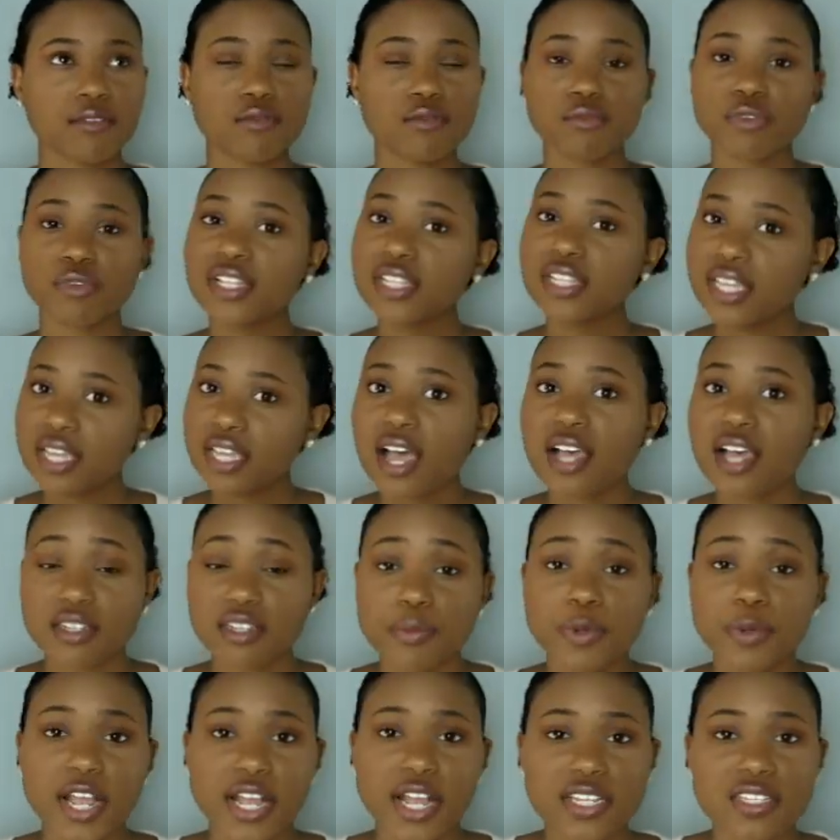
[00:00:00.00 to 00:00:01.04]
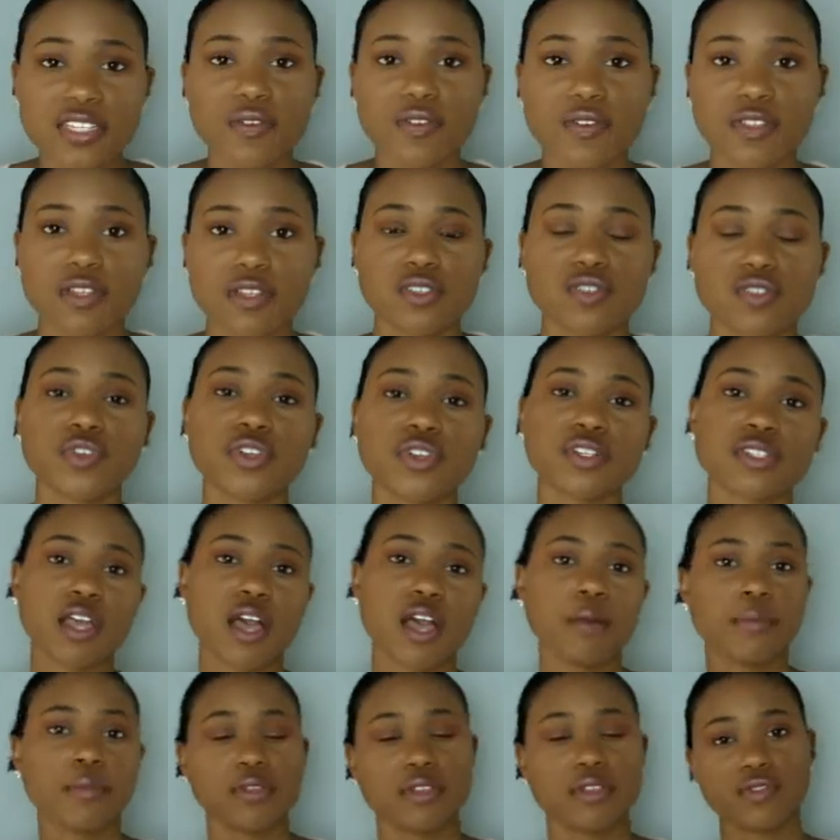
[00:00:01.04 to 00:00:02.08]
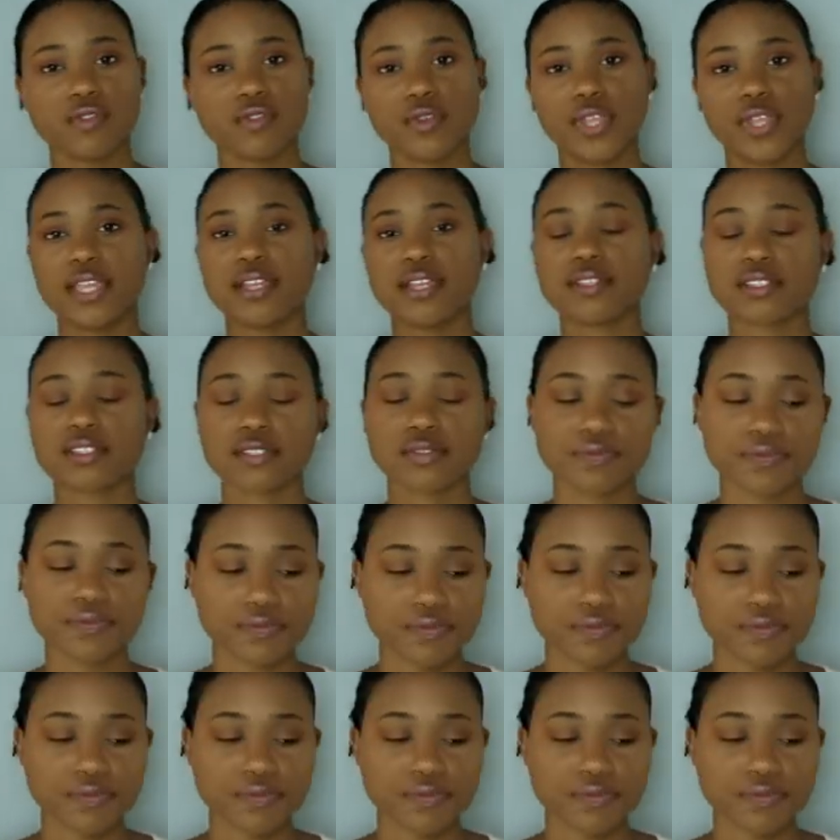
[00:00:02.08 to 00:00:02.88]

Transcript: really got depressed for those first couple of weeks.